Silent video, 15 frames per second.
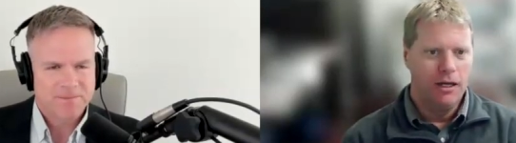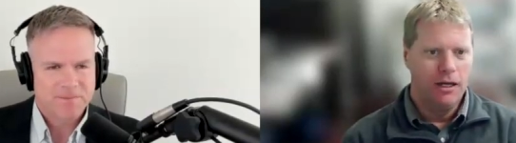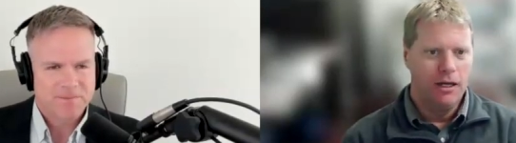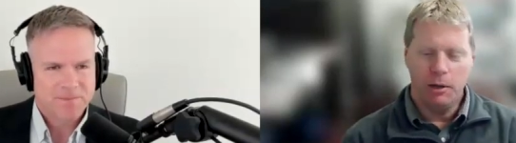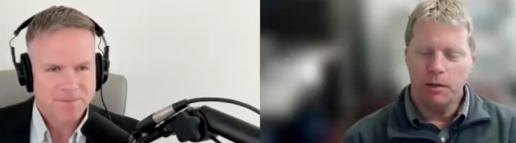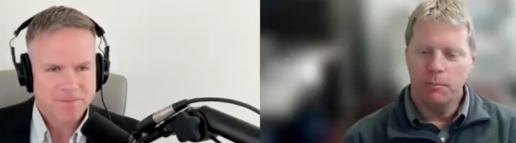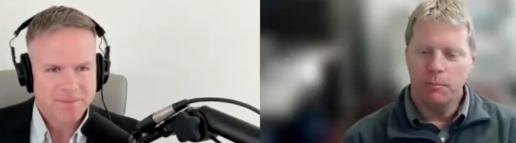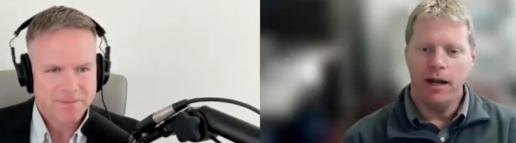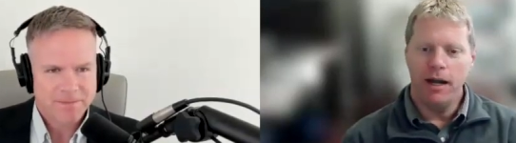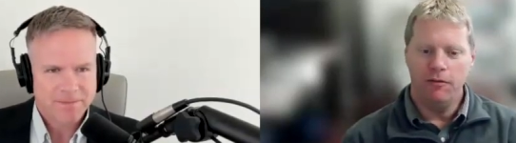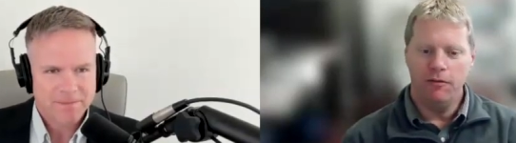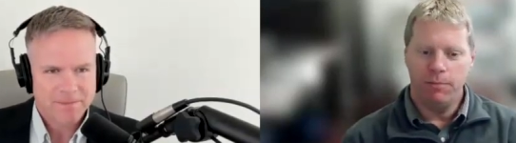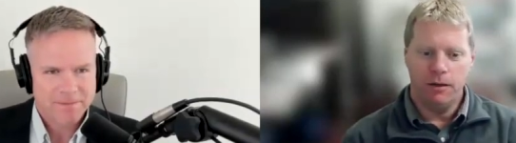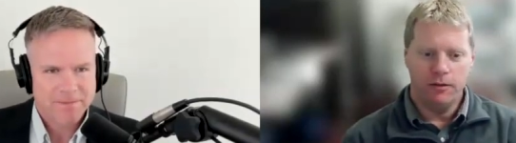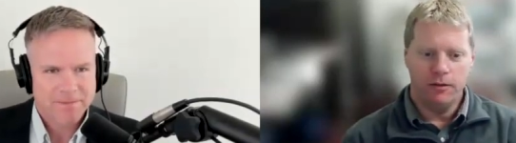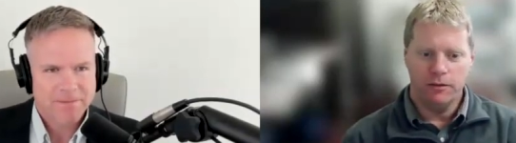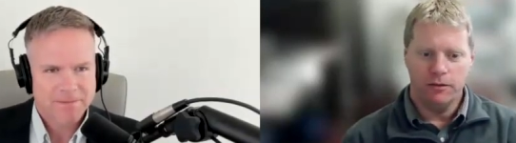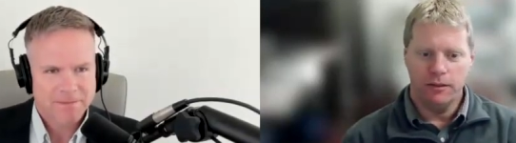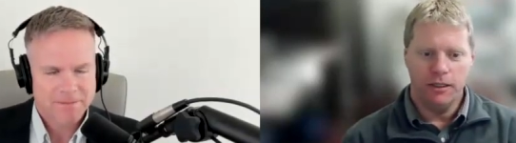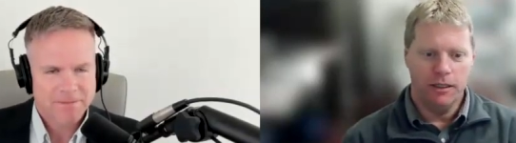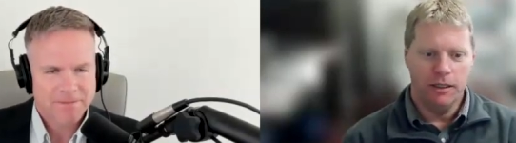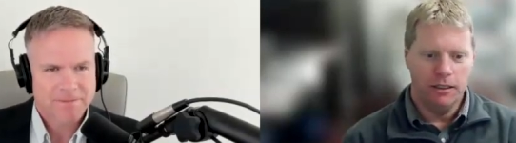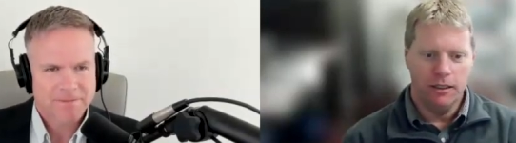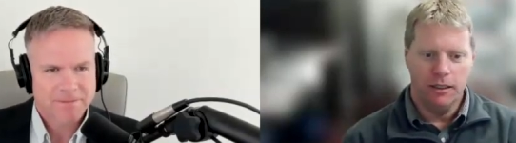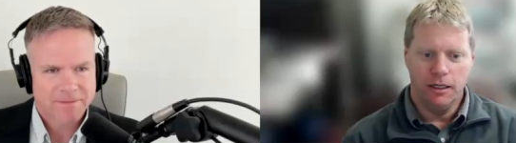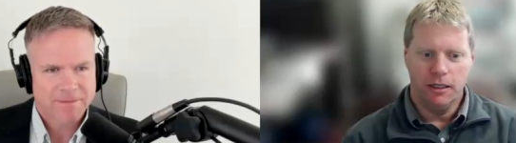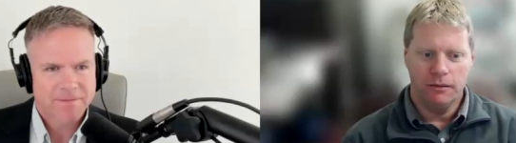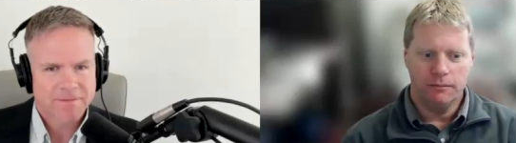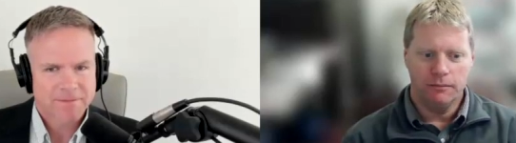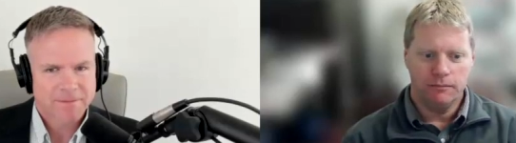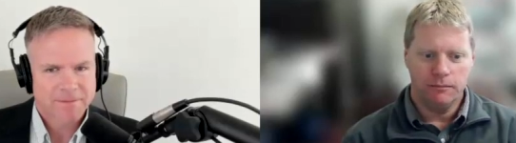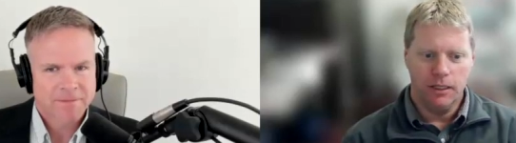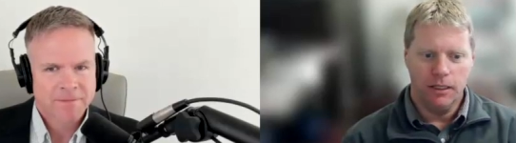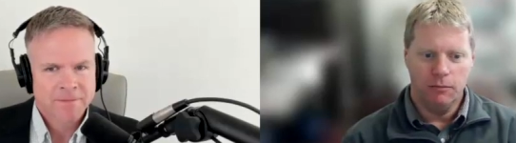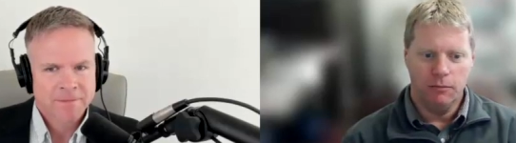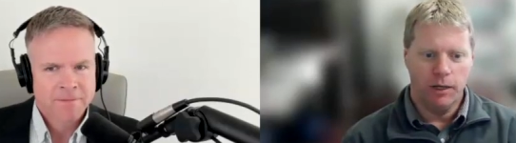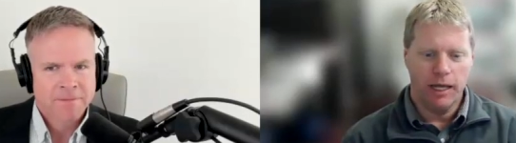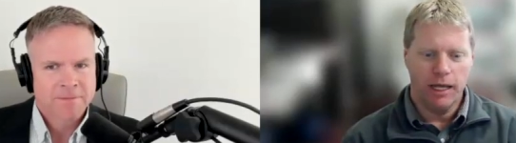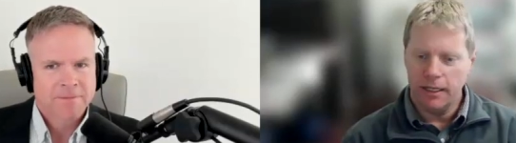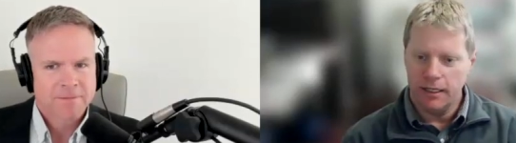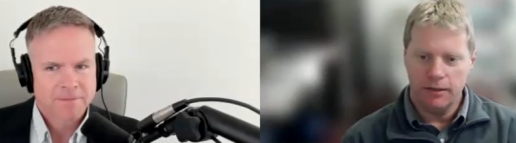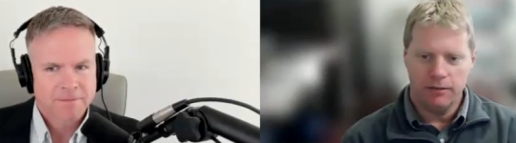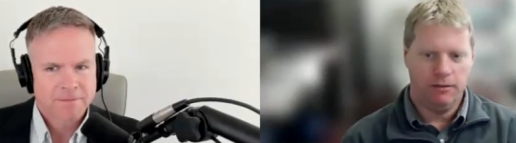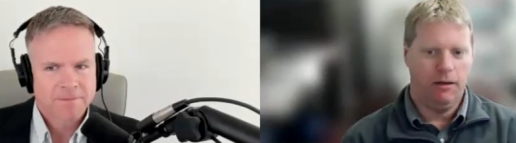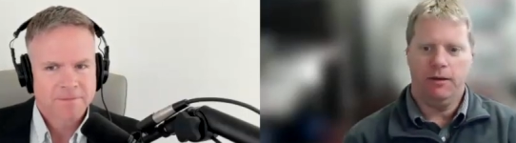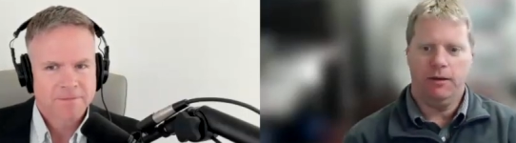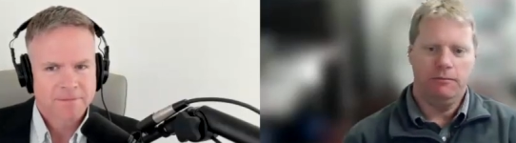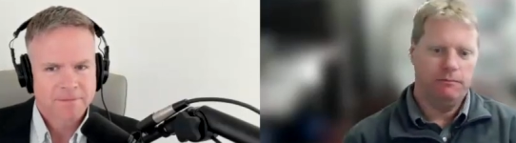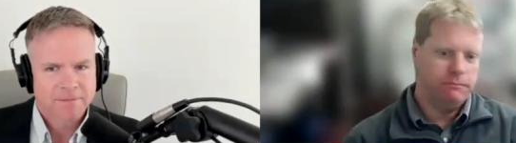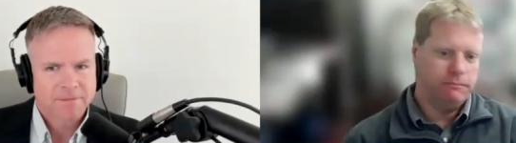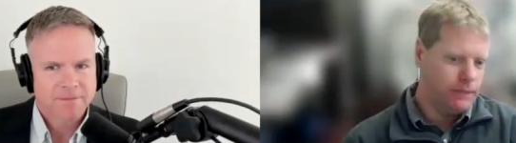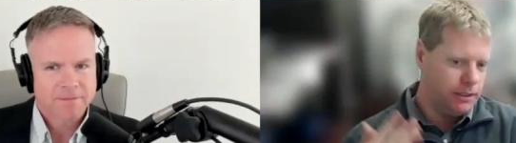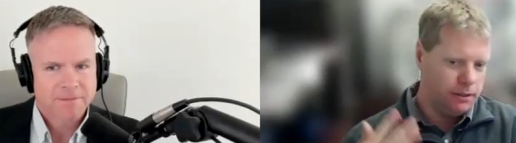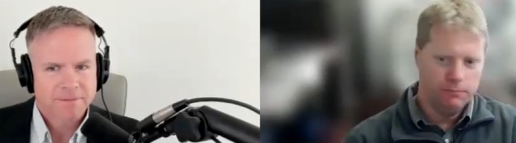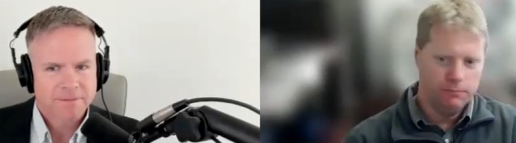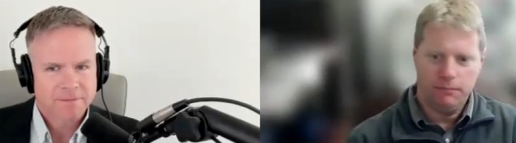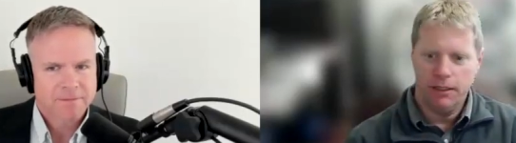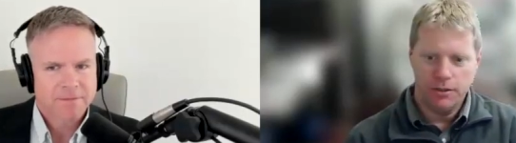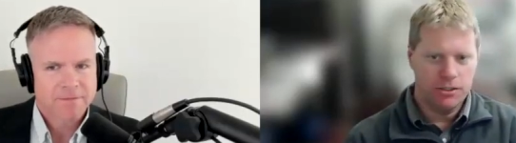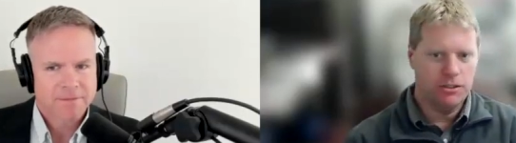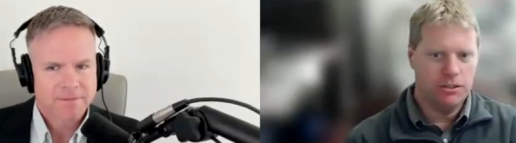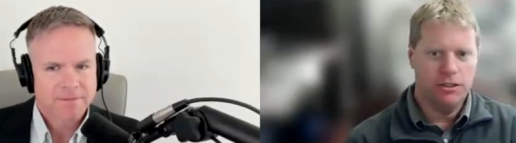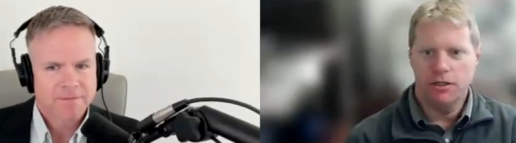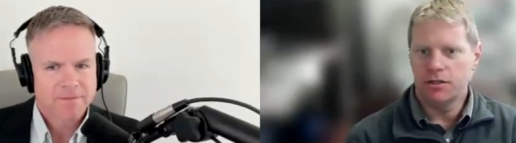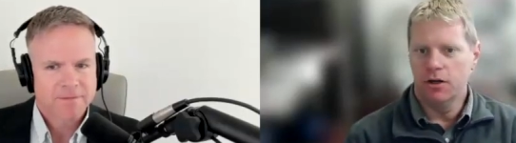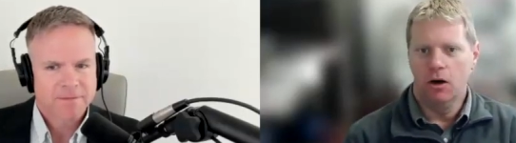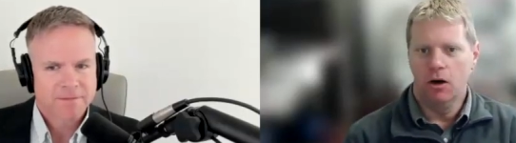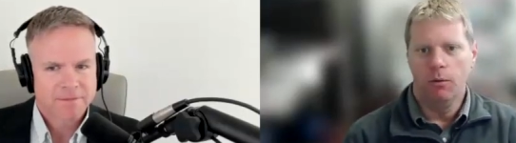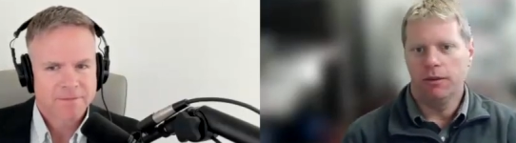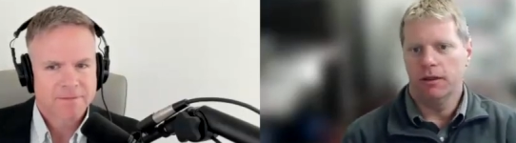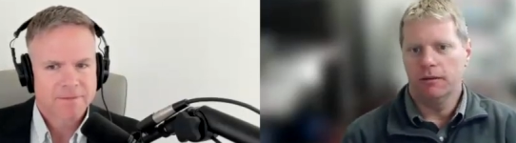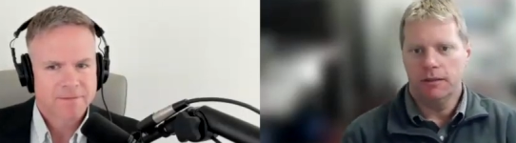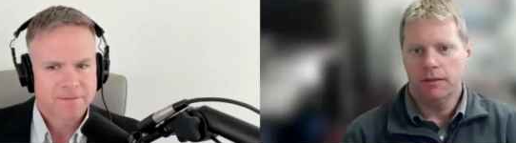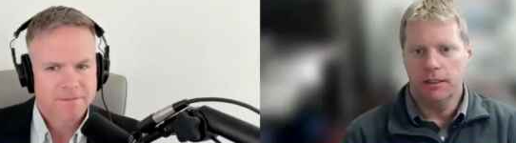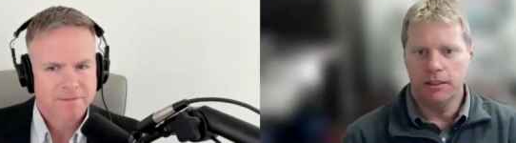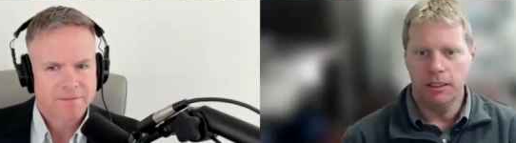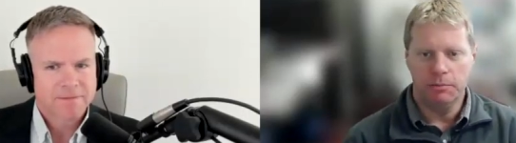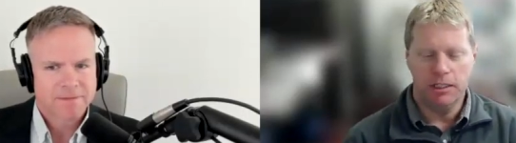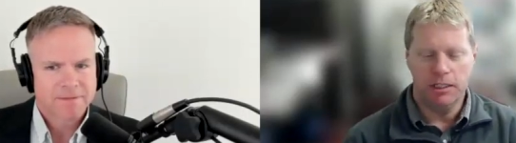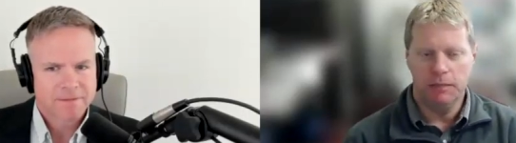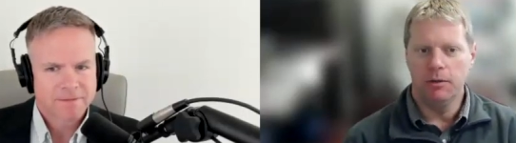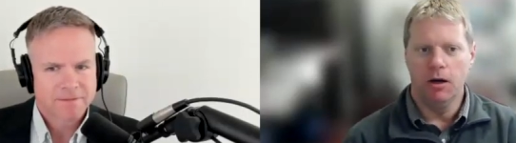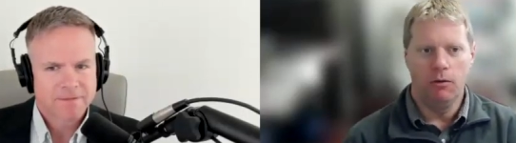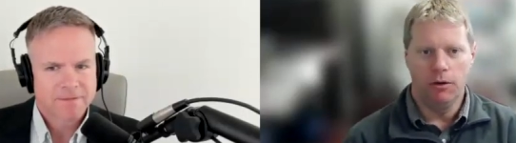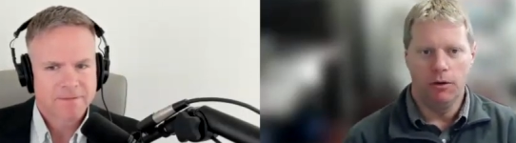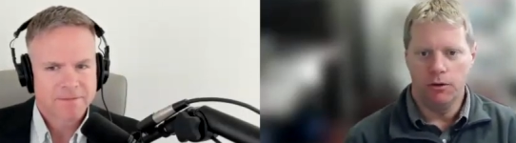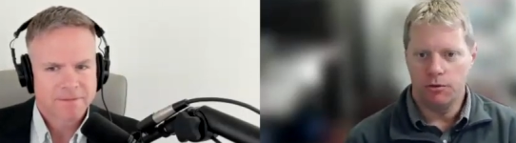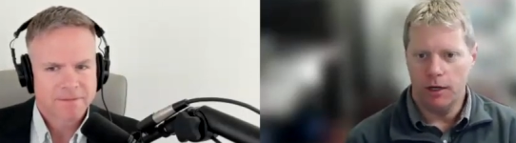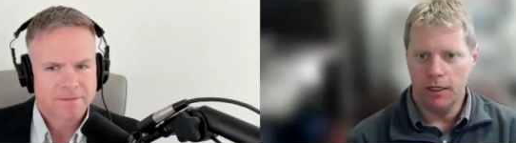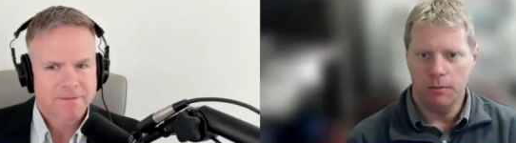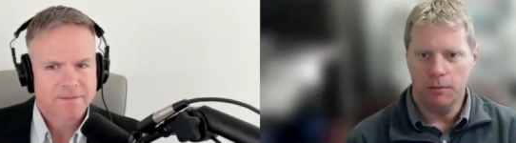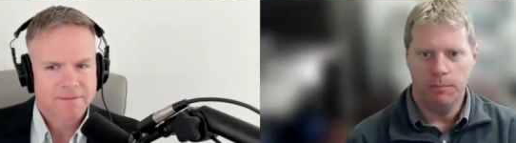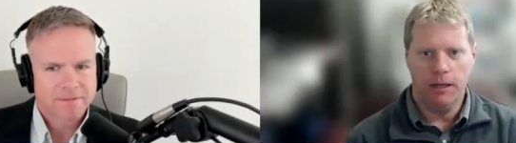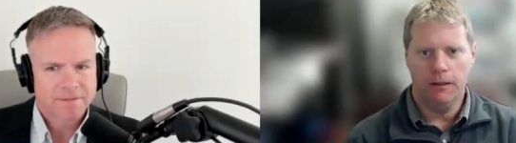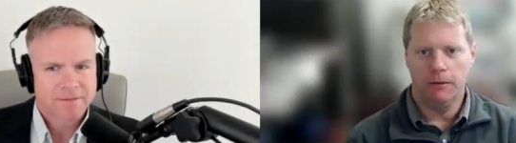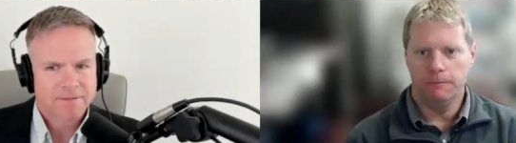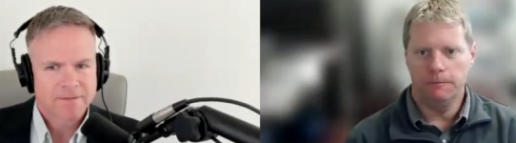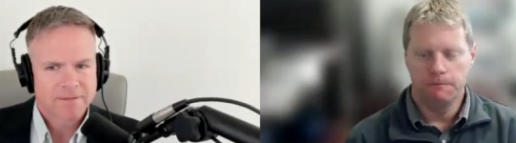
Speaker 1: a competitive person. And, uh, and when I get into something, um, I just, I just go with it and keep, keep going and try to get better